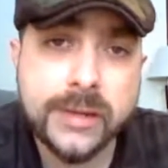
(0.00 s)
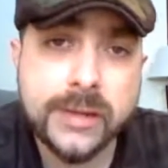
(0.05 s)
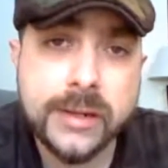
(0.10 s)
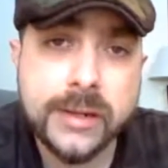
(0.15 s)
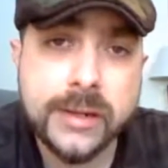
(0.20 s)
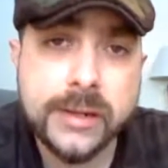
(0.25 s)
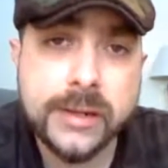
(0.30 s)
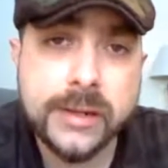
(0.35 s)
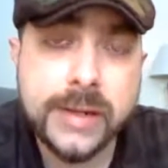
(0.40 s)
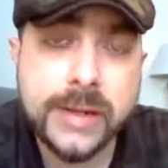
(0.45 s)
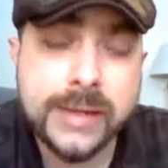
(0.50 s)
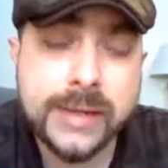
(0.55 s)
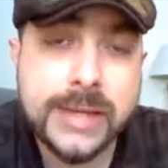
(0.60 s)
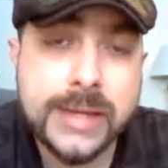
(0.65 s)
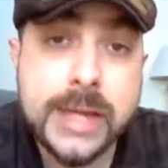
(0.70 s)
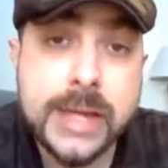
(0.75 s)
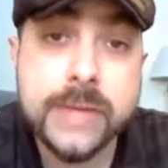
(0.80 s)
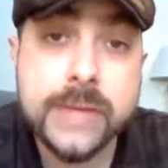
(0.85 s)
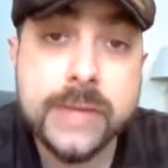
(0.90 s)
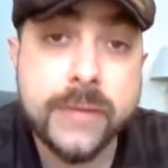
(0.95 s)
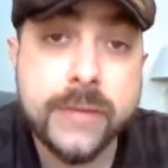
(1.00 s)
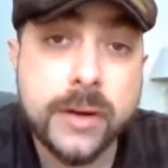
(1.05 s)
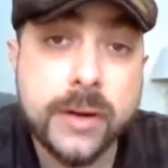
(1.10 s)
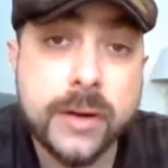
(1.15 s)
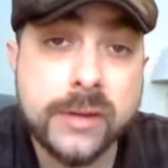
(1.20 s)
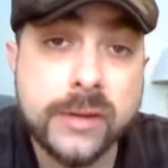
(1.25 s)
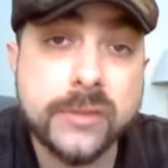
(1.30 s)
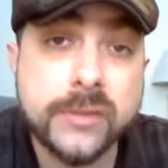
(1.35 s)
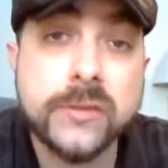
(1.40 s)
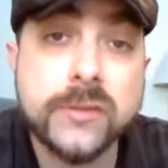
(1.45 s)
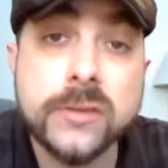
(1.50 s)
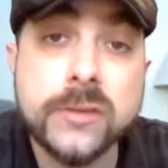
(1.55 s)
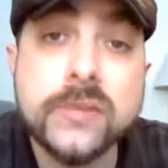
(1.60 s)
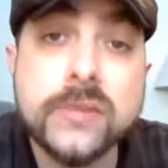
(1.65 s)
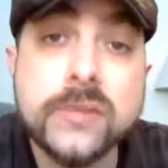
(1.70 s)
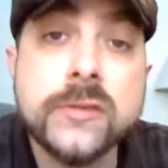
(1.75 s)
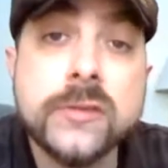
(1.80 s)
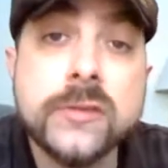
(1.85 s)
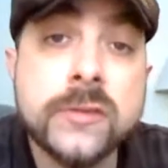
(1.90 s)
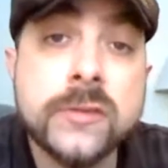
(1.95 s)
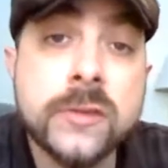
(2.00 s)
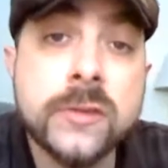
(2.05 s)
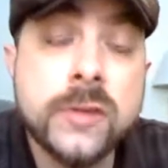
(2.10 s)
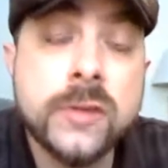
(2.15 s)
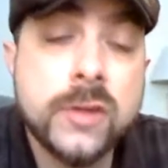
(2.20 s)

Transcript: and at the end of our existence,